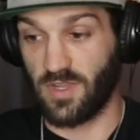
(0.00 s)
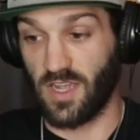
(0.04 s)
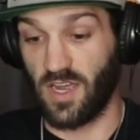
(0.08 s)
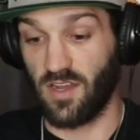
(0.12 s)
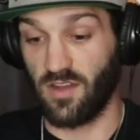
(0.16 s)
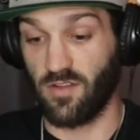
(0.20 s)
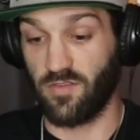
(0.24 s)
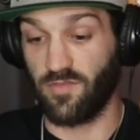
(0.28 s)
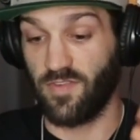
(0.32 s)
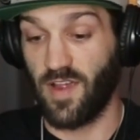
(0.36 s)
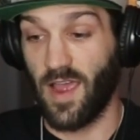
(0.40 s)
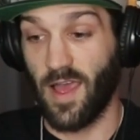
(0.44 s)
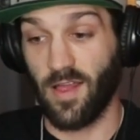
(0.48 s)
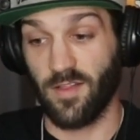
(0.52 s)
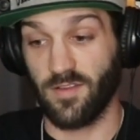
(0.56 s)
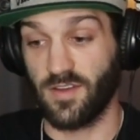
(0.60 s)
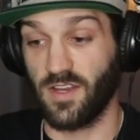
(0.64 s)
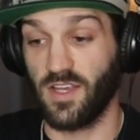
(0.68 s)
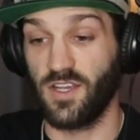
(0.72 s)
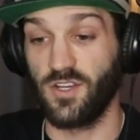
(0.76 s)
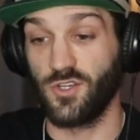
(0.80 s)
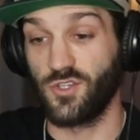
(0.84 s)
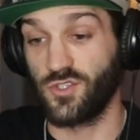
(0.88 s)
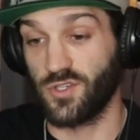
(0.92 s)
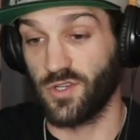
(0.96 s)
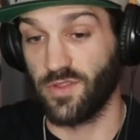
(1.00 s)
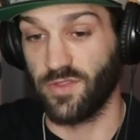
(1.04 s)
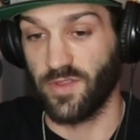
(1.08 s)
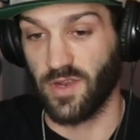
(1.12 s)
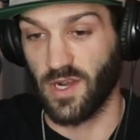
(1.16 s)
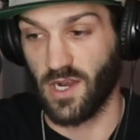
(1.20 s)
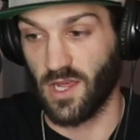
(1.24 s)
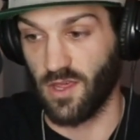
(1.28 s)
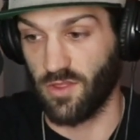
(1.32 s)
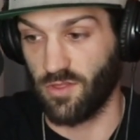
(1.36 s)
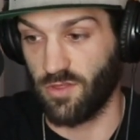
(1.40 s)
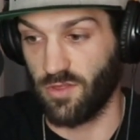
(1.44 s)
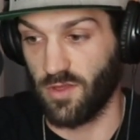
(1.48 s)
kind of validation
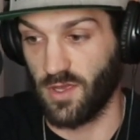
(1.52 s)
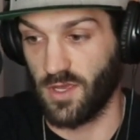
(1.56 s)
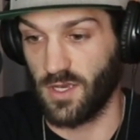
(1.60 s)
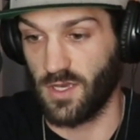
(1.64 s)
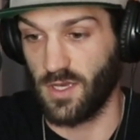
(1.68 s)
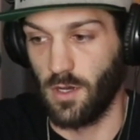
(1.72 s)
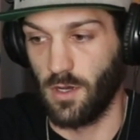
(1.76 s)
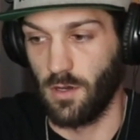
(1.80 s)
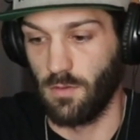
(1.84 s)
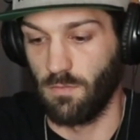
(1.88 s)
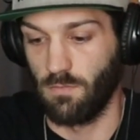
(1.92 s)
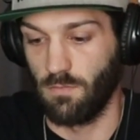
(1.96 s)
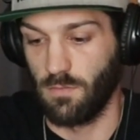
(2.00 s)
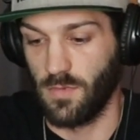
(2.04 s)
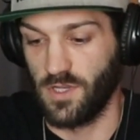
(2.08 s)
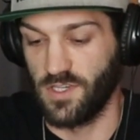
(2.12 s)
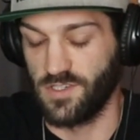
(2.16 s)
that I think um,